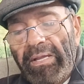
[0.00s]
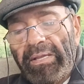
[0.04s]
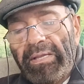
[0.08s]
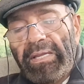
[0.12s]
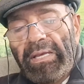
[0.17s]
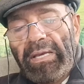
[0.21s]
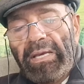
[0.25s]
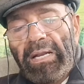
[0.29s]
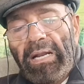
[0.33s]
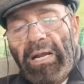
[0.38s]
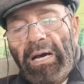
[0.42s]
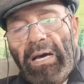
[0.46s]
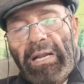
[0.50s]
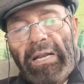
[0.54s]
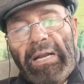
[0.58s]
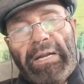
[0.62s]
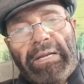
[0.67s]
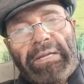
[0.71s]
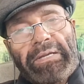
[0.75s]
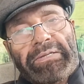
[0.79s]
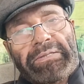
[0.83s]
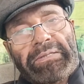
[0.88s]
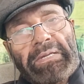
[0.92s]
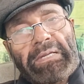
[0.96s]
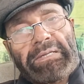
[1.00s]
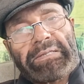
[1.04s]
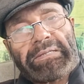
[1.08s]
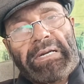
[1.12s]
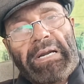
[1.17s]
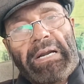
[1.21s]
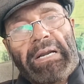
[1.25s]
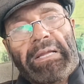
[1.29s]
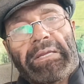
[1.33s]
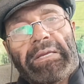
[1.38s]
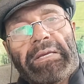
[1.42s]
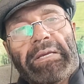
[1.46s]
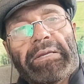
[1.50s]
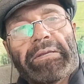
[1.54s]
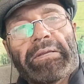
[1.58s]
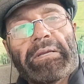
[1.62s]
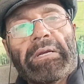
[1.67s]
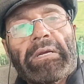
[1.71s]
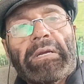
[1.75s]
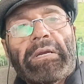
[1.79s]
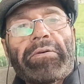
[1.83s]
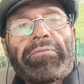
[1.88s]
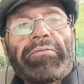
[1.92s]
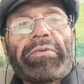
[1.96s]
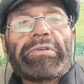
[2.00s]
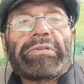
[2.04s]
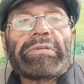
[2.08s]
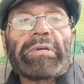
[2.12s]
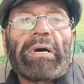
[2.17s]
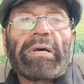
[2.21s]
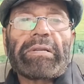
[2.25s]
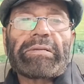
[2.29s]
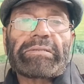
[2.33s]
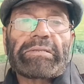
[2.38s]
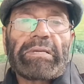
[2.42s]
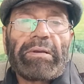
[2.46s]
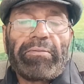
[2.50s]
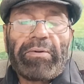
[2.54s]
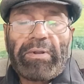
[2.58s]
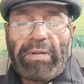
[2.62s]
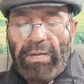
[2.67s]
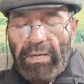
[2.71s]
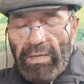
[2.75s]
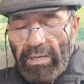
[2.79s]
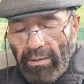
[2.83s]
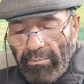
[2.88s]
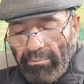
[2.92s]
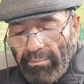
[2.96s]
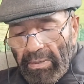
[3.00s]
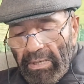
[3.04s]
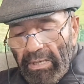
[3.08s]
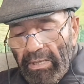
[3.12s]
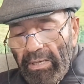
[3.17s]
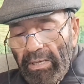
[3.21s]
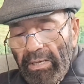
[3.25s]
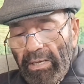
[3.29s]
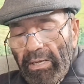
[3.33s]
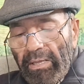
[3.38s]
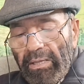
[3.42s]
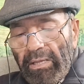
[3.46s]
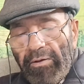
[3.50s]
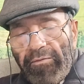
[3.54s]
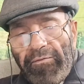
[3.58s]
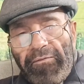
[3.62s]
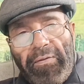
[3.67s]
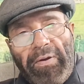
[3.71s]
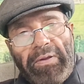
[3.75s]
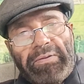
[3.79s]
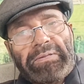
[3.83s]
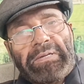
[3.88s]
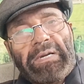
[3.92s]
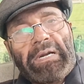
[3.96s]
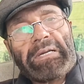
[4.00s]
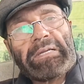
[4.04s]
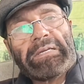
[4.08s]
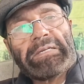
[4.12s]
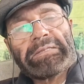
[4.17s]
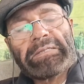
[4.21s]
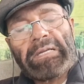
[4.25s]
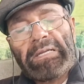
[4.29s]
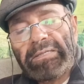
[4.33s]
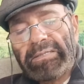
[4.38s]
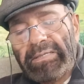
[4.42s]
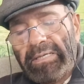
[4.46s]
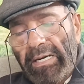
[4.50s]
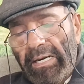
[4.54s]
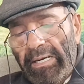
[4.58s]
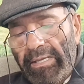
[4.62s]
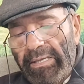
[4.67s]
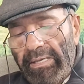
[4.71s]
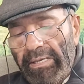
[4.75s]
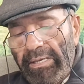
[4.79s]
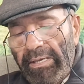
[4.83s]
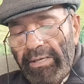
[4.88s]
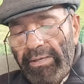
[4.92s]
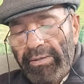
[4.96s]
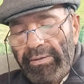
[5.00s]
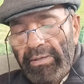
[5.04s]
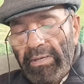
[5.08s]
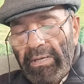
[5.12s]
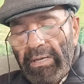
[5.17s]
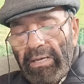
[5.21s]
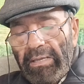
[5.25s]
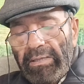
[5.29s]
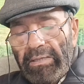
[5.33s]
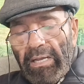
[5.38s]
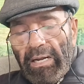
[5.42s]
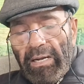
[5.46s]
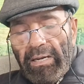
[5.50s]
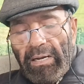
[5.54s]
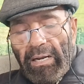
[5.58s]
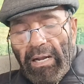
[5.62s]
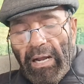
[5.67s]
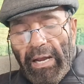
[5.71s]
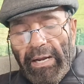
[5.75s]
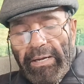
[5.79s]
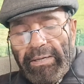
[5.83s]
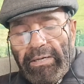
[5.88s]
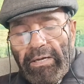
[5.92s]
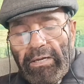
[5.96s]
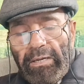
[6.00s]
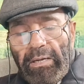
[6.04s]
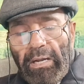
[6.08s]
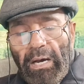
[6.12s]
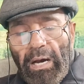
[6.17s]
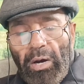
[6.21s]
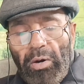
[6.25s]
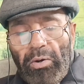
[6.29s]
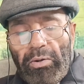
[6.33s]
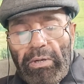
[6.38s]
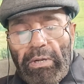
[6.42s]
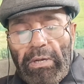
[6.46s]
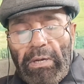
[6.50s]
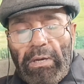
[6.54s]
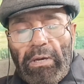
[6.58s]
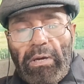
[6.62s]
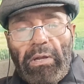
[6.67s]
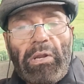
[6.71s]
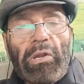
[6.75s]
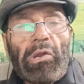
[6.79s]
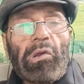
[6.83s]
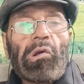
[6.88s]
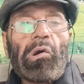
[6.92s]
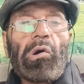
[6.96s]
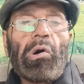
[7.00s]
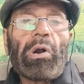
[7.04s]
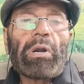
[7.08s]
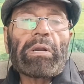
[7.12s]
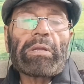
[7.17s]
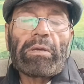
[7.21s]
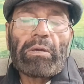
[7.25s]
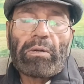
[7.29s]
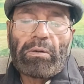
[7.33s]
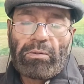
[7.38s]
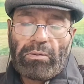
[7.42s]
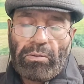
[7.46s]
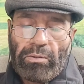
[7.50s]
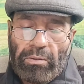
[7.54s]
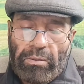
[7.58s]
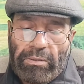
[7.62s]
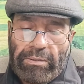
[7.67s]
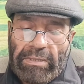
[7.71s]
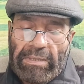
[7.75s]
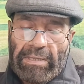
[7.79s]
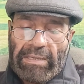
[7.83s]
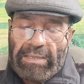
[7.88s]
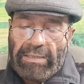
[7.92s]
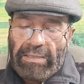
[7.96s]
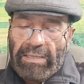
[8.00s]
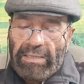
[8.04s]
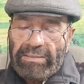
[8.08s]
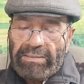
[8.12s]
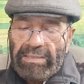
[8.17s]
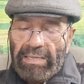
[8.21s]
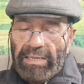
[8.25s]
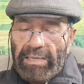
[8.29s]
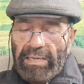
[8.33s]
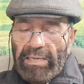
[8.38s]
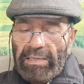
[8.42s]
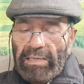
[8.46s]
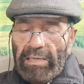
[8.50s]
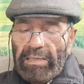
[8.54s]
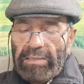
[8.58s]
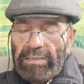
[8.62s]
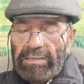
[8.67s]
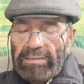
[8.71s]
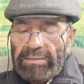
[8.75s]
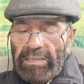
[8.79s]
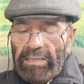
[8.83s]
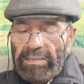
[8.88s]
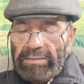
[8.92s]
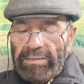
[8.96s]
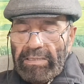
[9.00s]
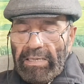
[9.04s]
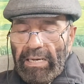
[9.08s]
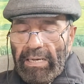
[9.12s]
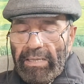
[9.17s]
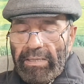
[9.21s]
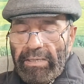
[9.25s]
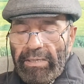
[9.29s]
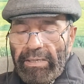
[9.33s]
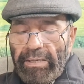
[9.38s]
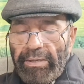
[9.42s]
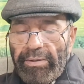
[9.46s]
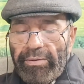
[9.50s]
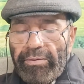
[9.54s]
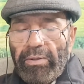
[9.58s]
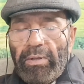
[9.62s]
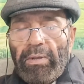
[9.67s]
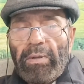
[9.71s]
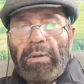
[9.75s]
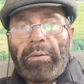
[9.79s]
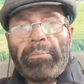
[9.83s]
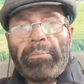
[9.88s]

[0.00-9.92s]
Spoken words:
there are additional strategies which are seven in number. The first additional strategy is that write it down, record your goals. The second additional strategy is